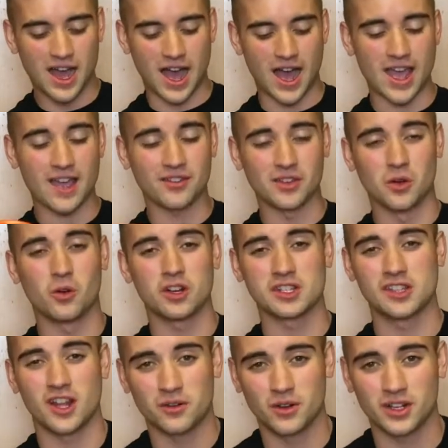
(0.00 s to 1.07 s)
I have the
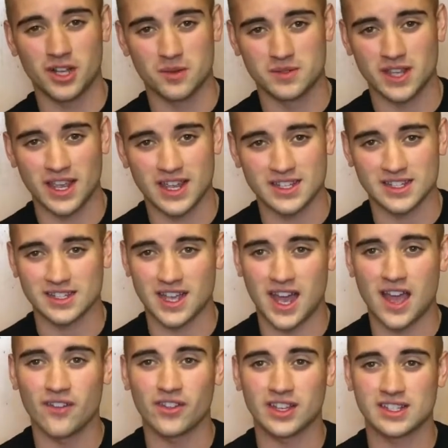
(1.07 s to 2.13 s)
worst luck when it comes to aces.
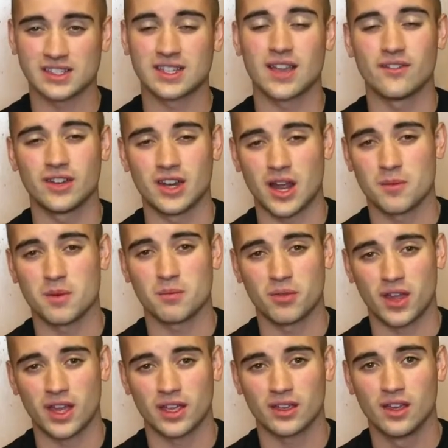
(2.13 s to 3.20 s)
I have like 7 and I've been
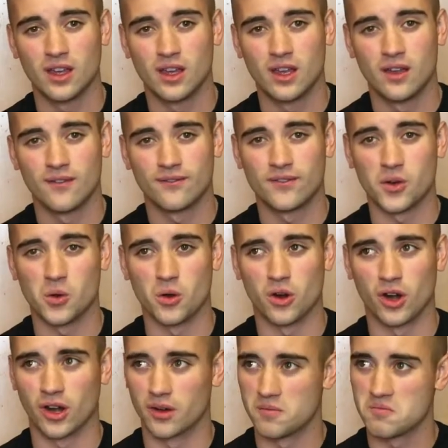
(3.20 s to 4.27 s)
playing
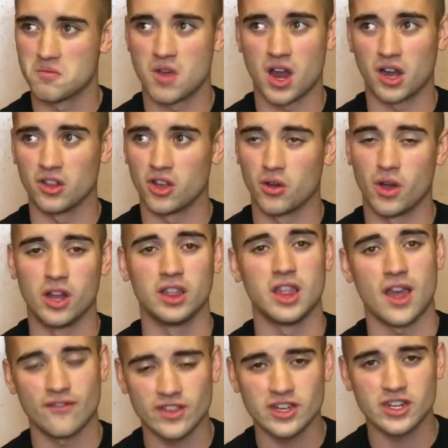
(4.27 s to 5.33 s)
for, I don't know,
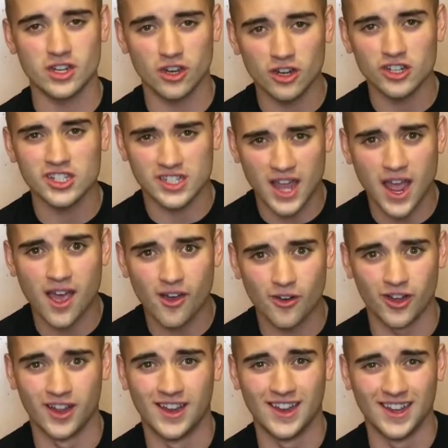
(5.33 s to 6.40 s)
11 years
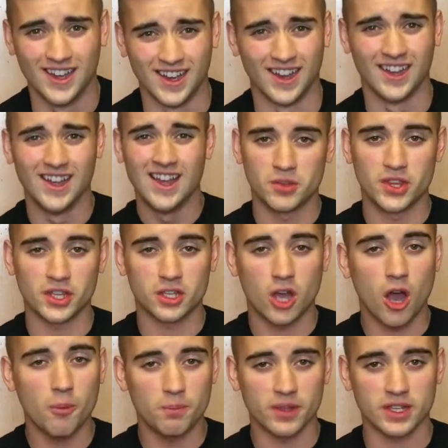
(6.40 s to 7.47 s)
now. But the
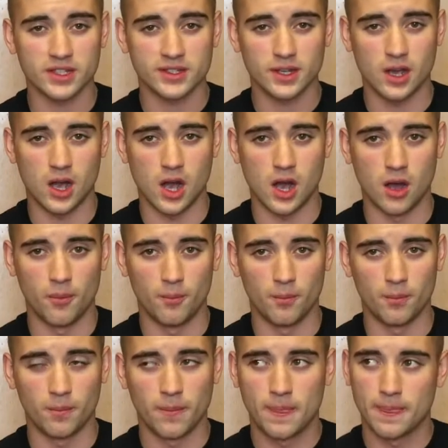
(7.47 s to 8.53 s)
Compass,
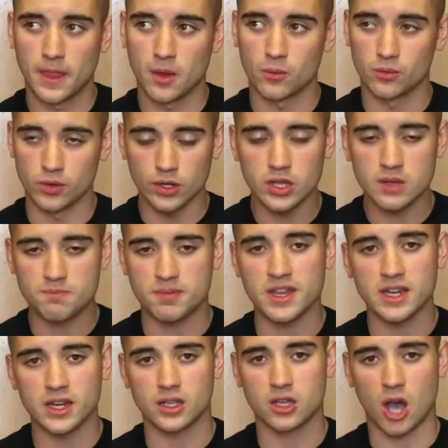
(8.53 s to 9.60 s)
really
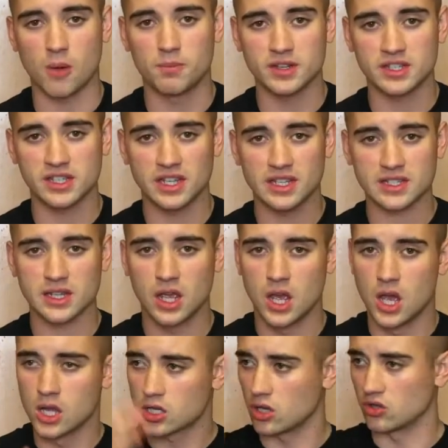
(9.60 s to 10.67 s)
beating compasses,
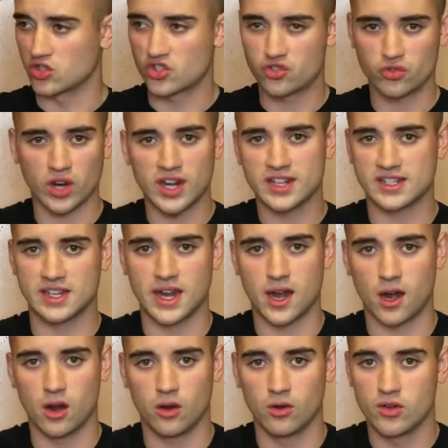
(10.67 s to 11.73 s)
go straight as an
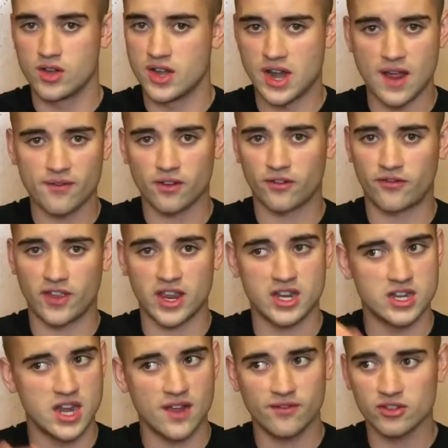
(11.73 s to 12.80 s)
arrow. Never
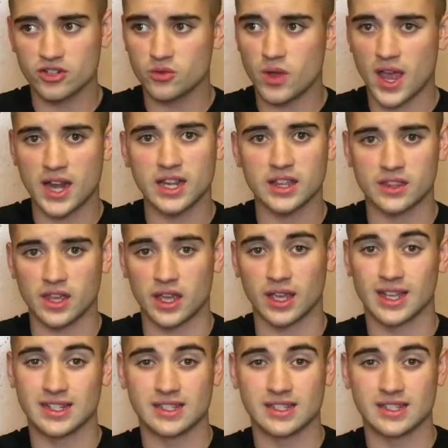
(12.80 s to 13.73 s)
fade, never do anything.